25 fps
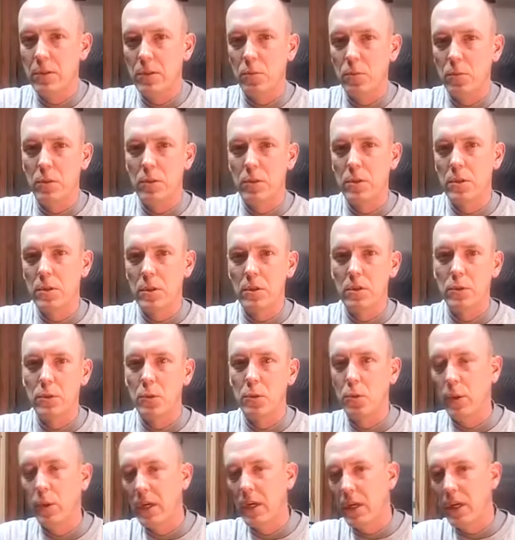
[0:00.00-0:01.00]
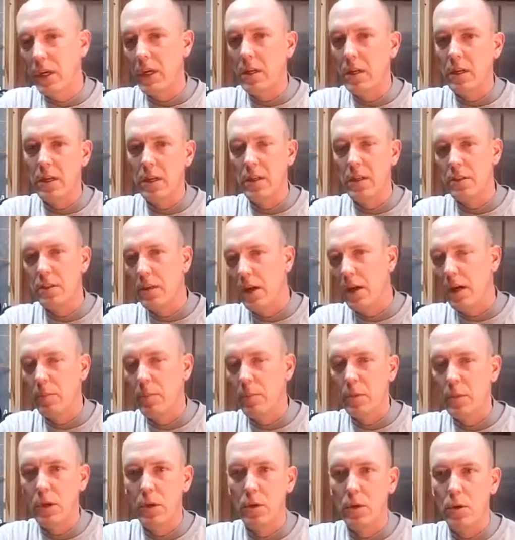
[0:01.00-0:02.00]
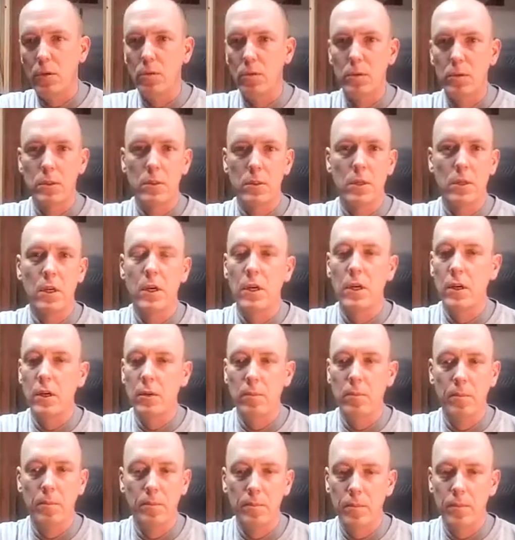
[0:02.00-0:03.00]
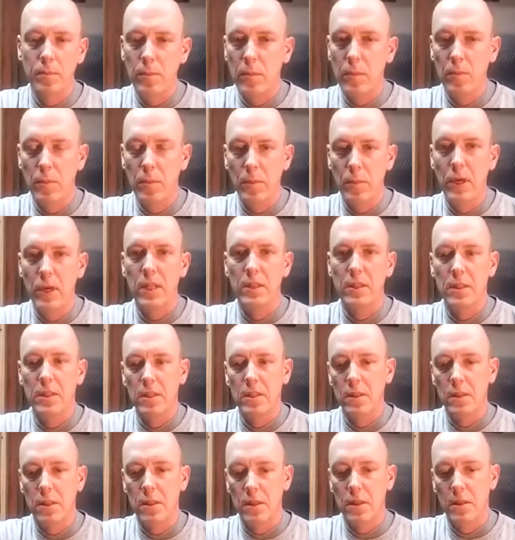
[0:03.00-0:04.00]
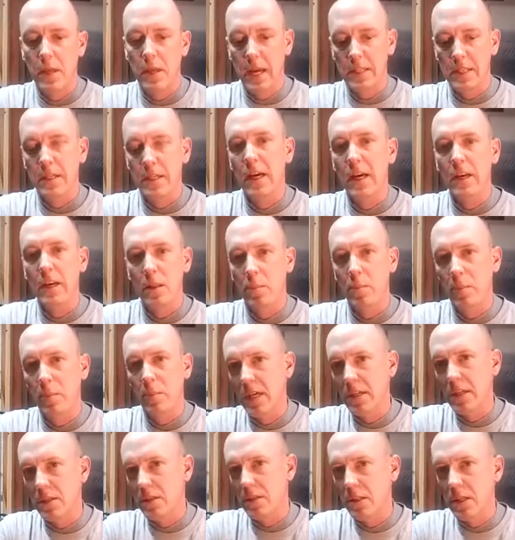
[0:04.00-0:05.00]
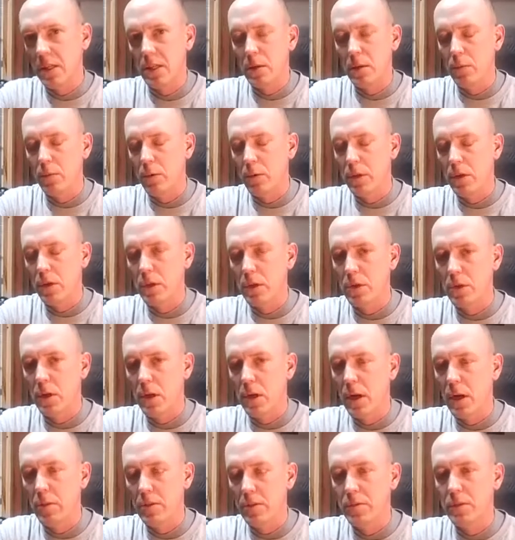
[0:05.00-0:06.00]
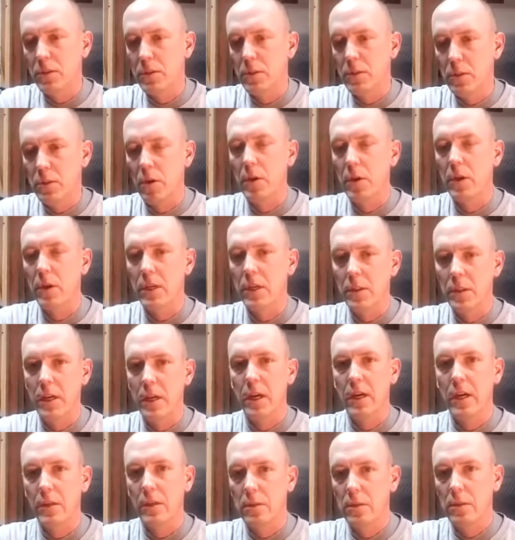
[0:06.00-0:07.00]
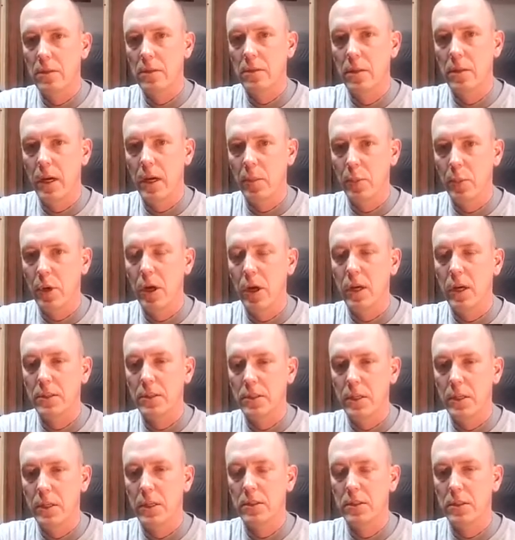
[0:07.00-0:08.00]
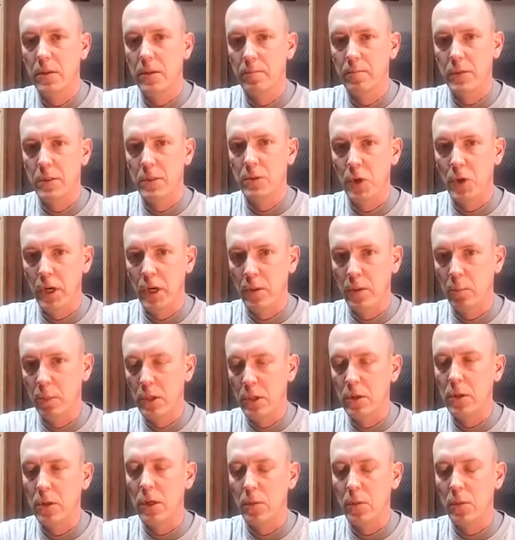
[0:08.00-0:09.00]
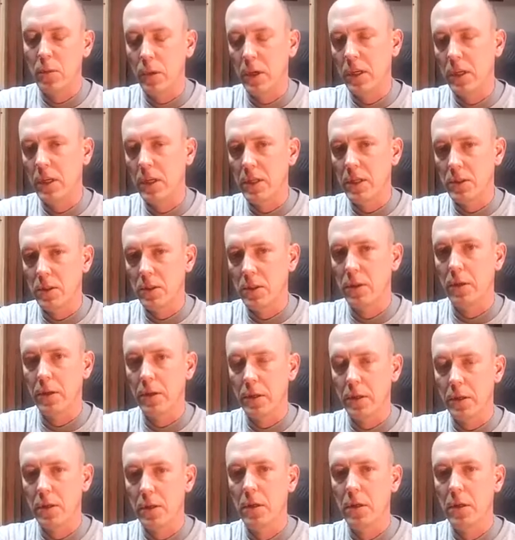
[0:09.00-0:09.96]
So we're still tweaking it as time goes. But that's kind of the basis. He did a really good job of starting that process, and I'm just trying to build on what he started.